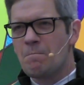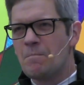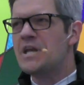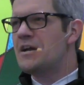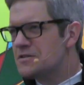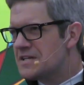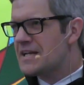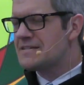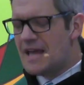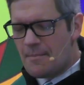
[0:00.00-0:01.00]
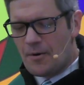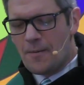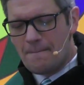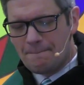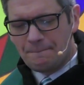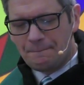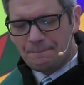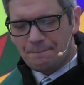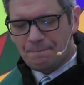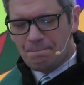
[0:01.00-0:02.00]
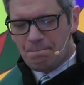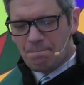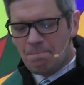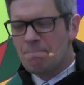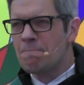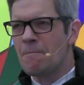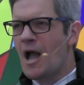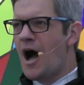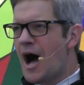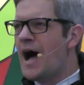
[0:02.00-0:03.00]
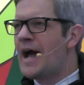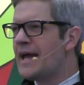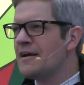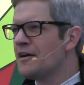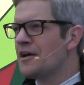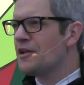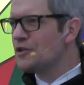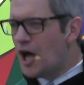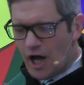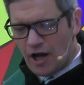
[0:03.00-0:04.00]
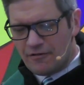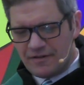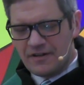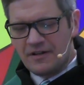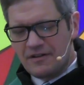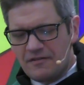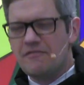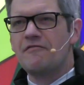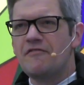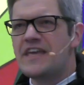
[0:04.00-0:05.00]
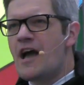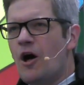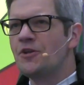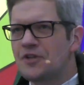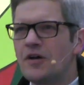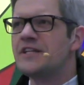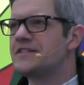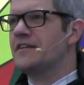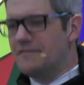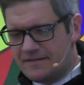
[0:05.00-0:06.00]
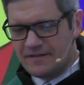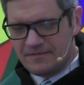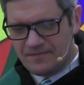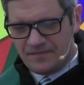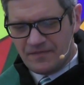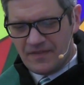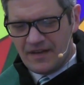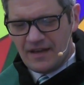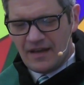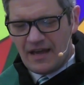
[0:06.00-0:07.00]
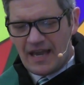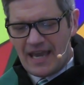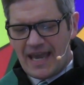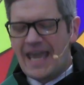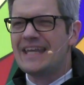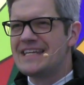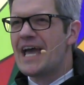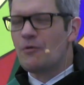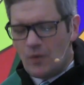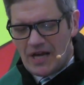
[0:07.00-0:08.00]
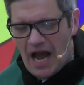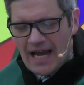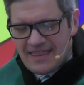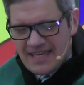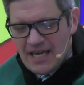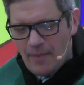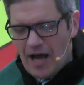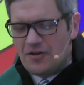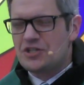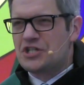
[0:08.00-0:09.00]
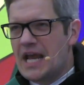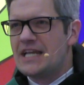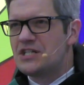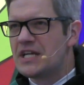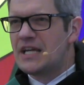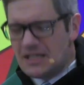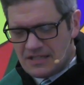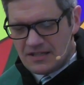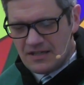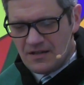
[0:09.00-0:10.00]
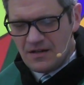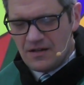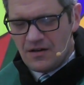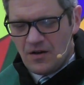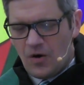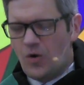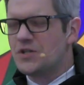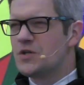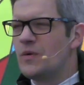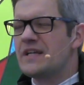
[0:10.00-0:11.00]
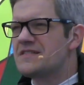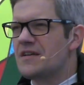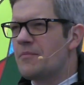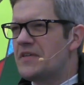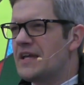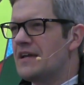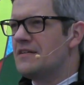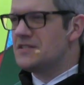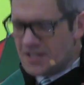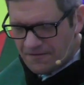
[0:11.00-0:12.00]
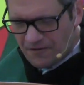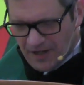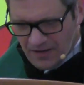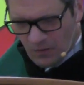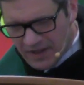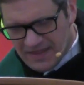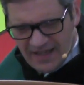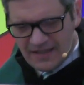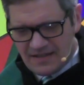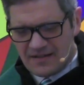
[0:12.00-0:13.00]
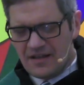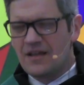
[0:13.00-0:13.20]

But here's an example I love the alternative. And yet, when I think about changing it or doing something different with it,